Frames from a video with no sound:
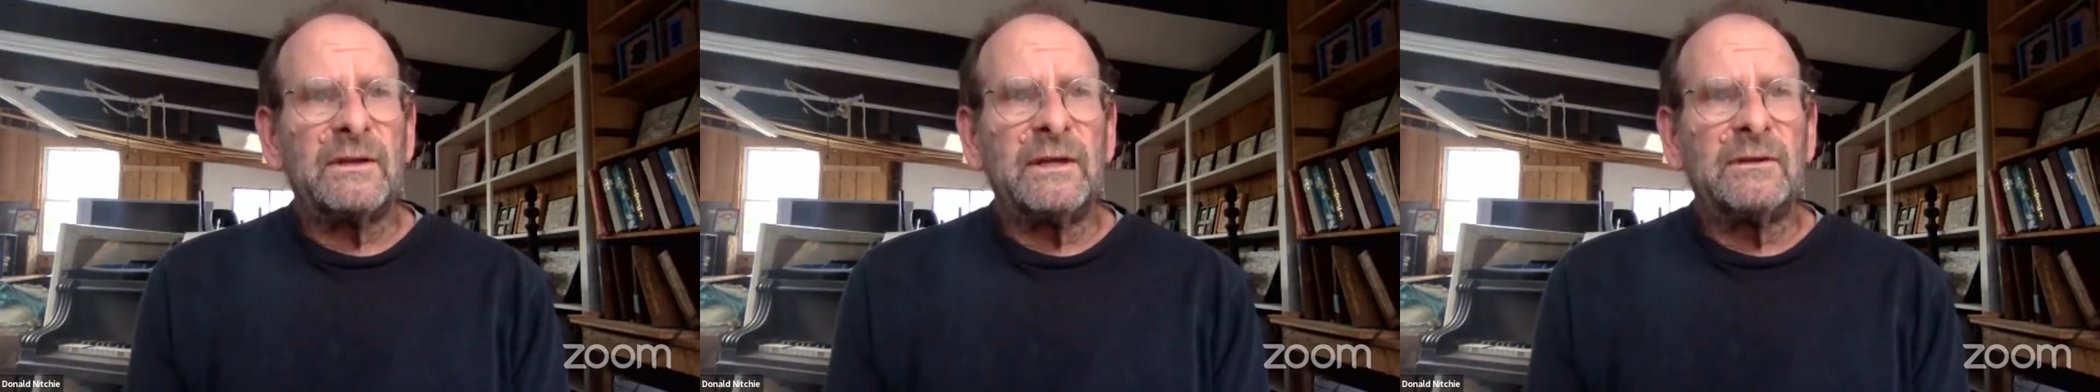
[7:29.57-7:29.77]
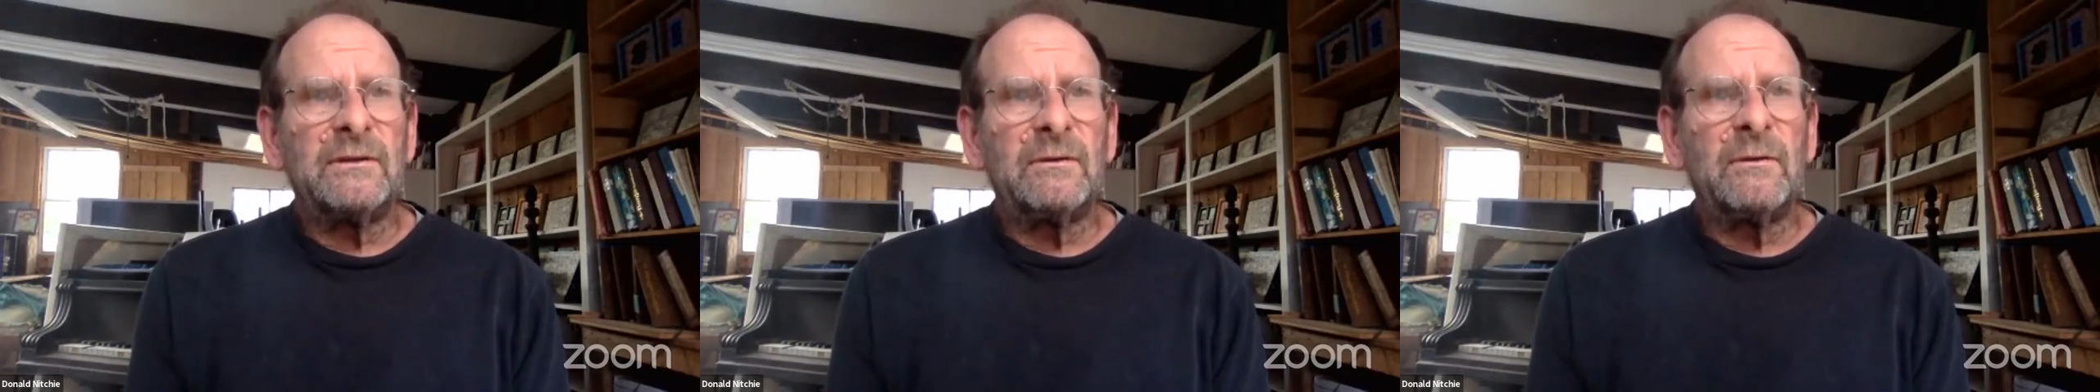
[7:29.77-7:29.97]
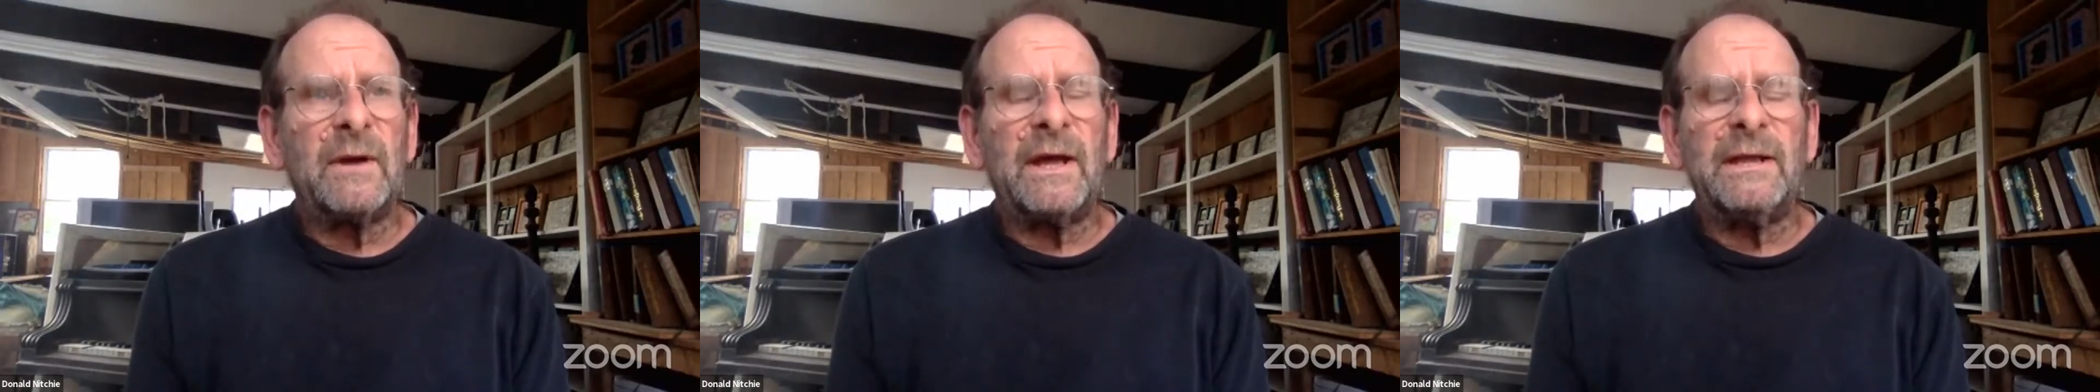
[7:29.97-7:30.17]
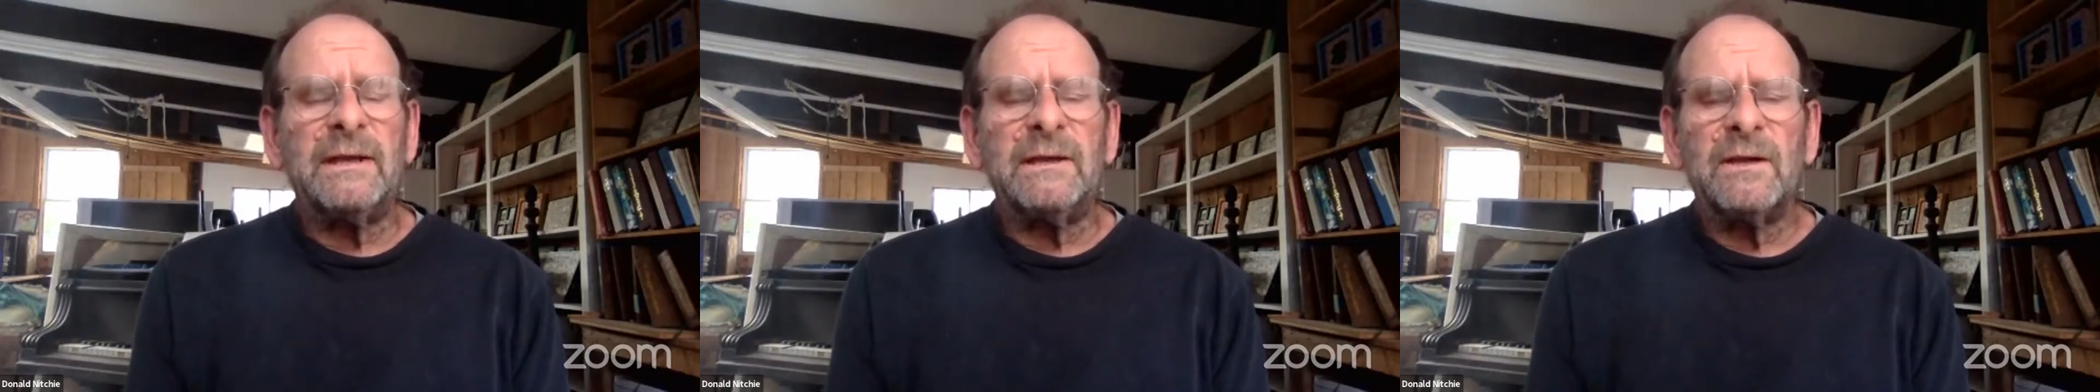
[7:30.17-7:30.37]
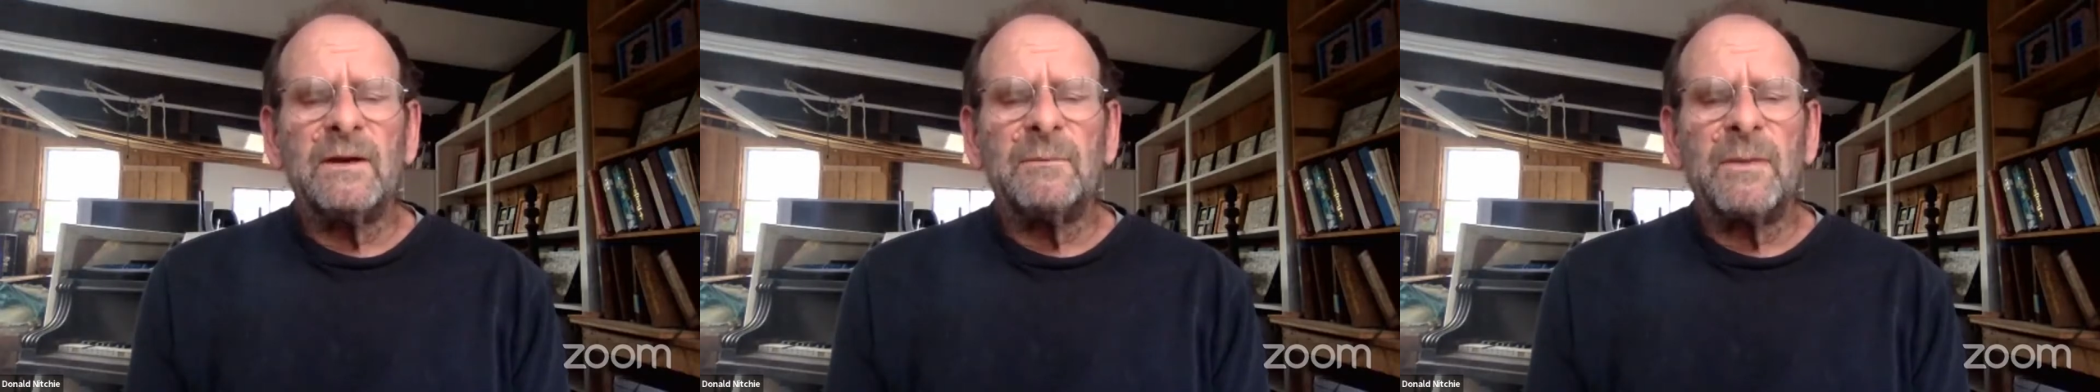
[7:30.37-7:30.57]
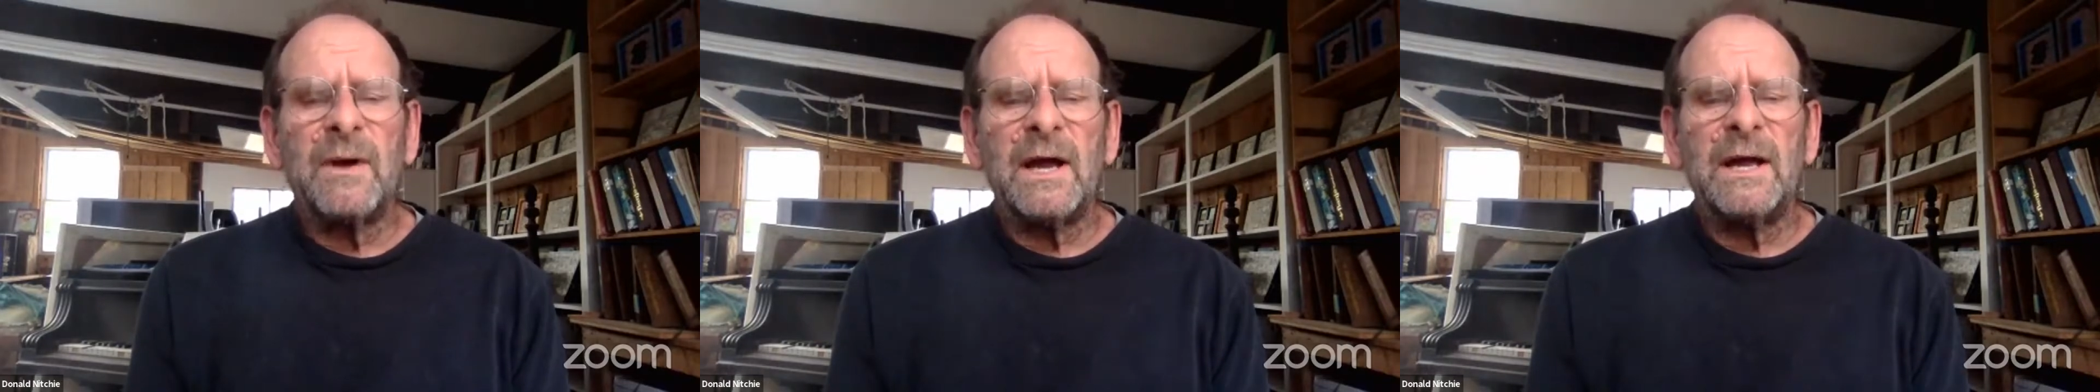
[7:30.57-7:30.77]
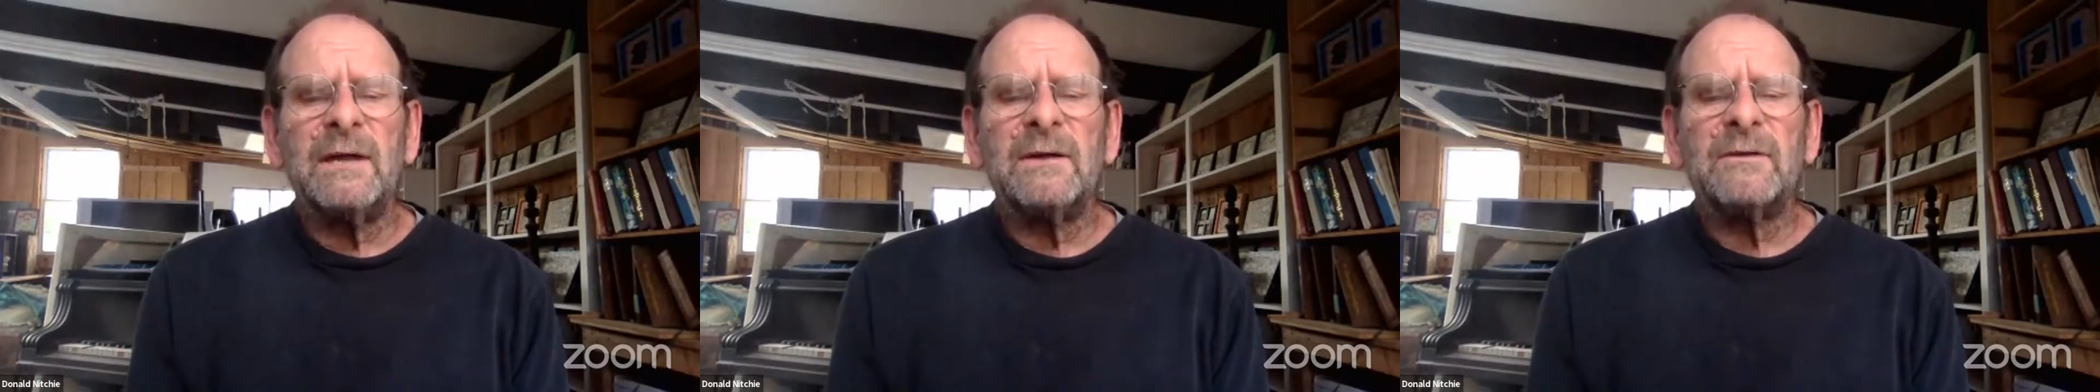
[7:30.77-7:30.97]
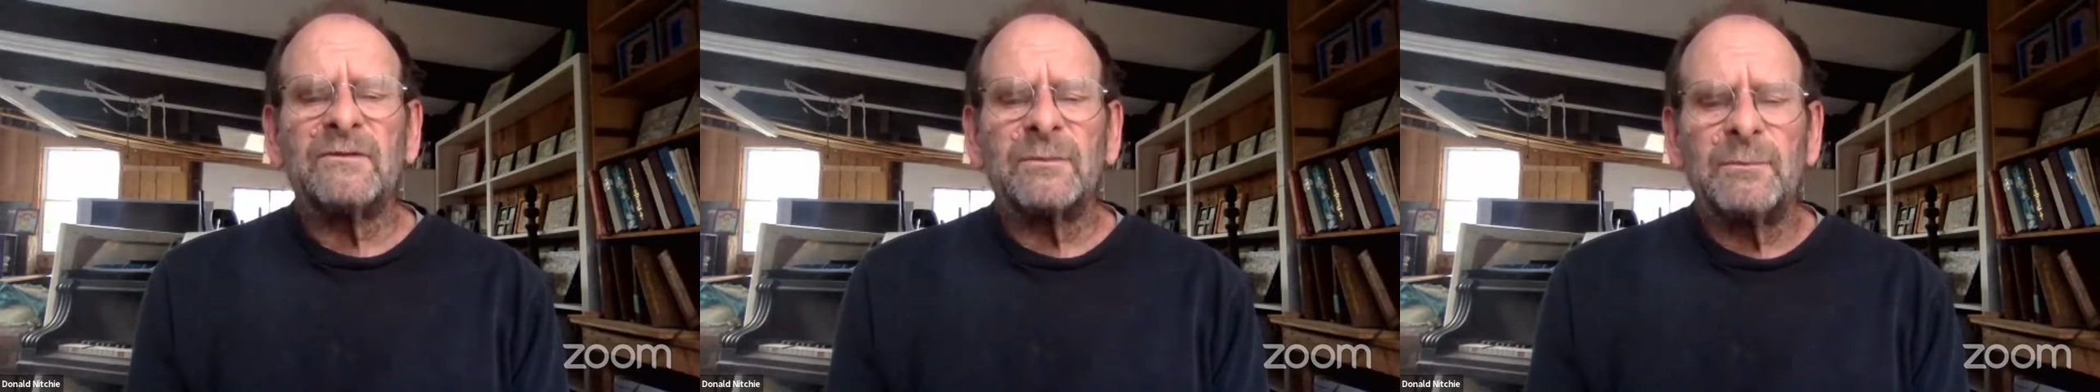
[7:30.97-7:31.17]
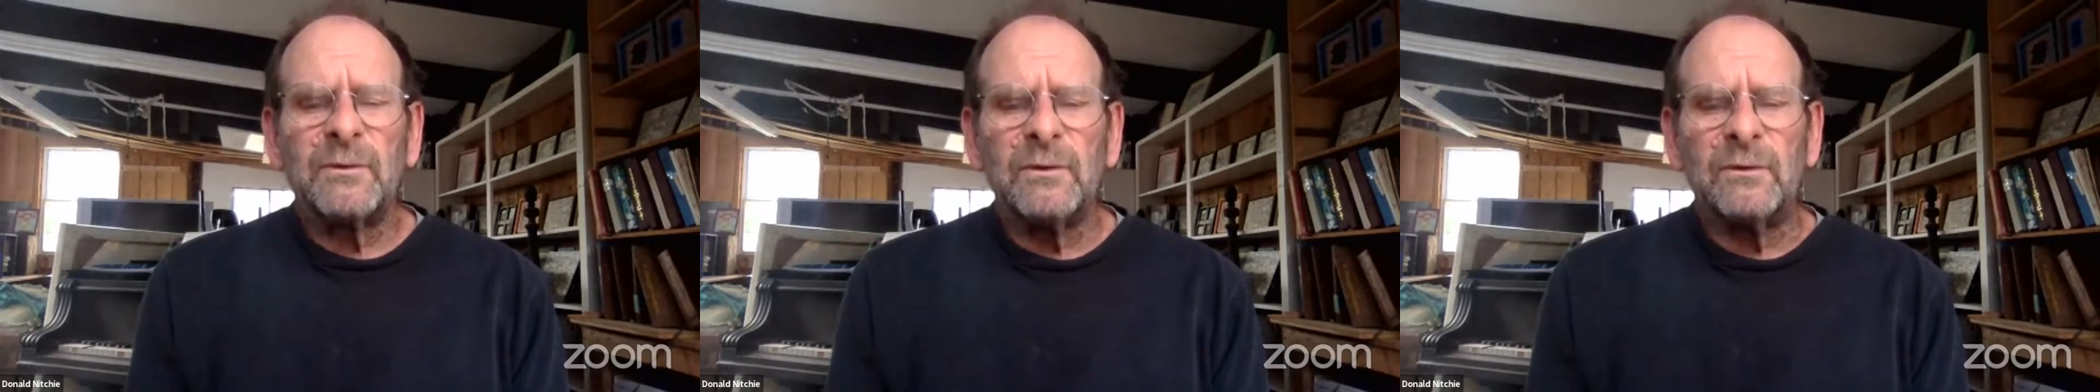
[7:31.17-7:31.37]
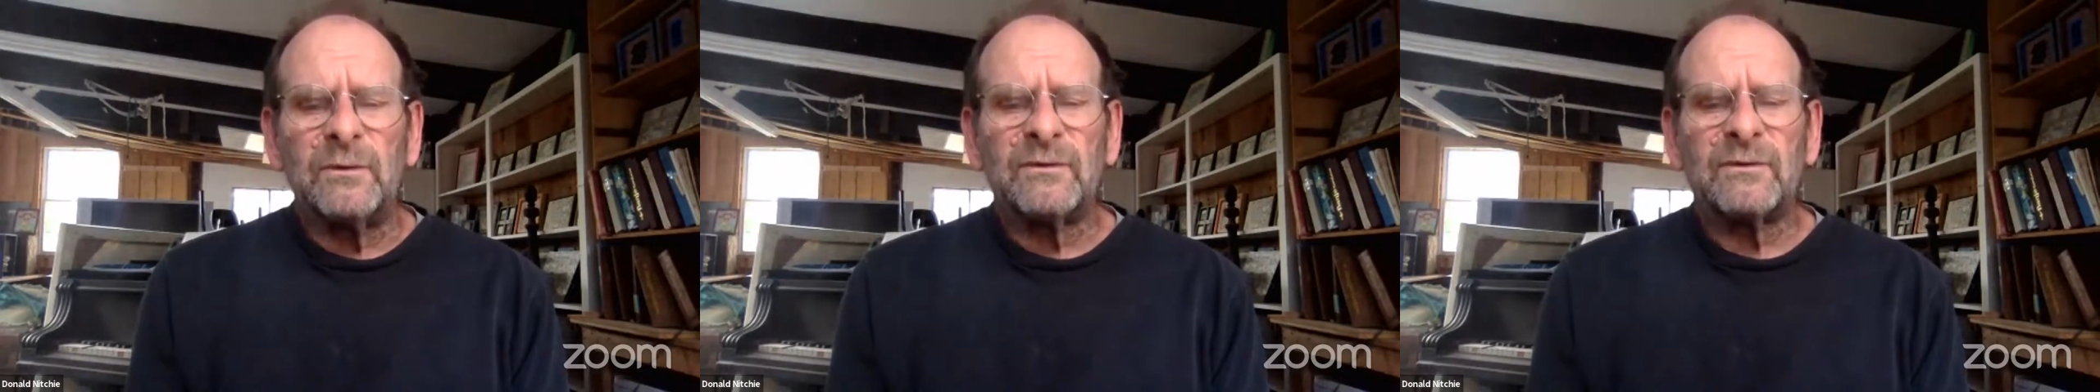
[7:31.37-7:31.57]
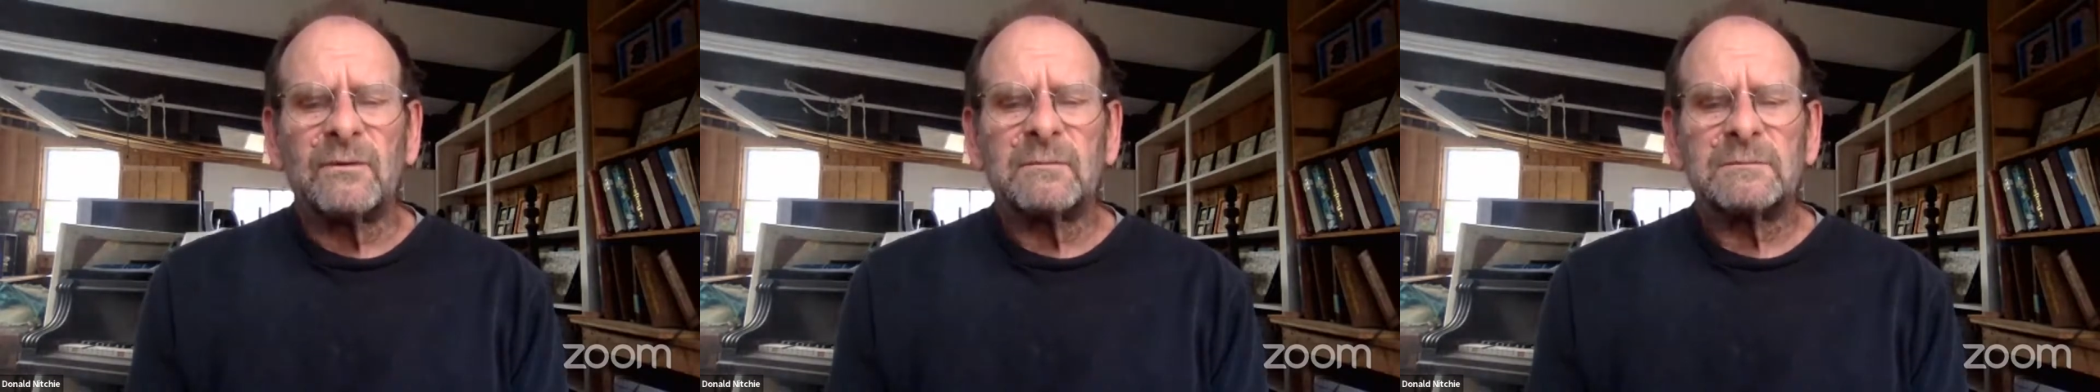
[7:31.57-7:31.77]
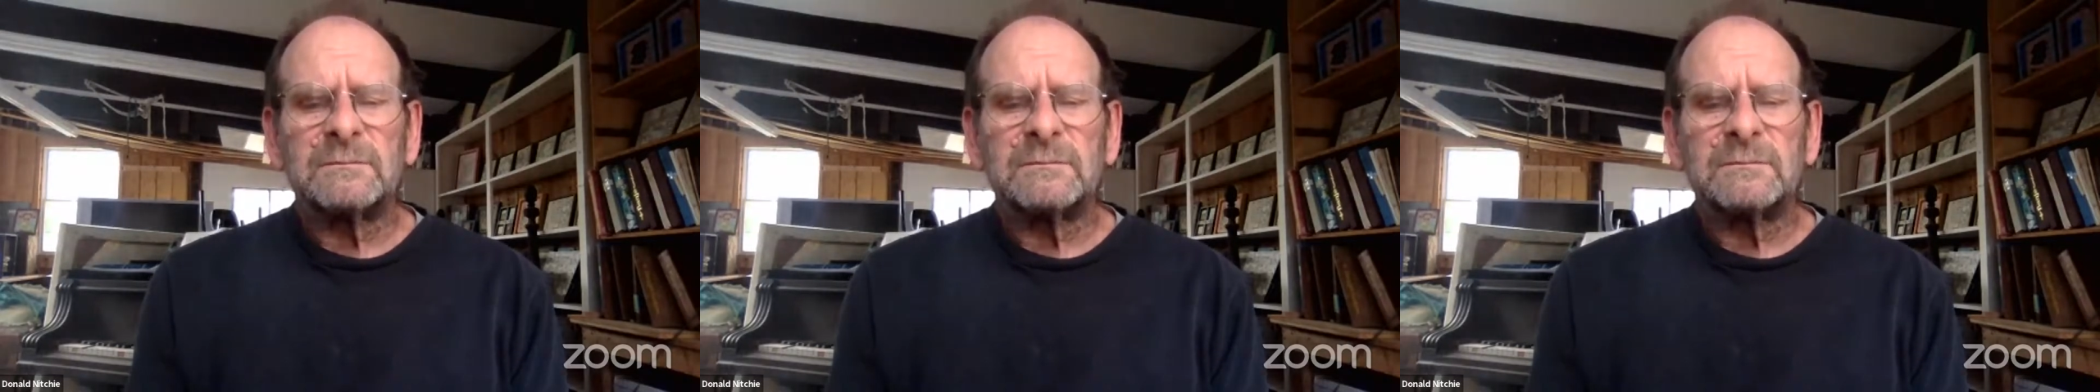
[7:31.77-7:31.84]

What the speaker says: into a nearby spruce.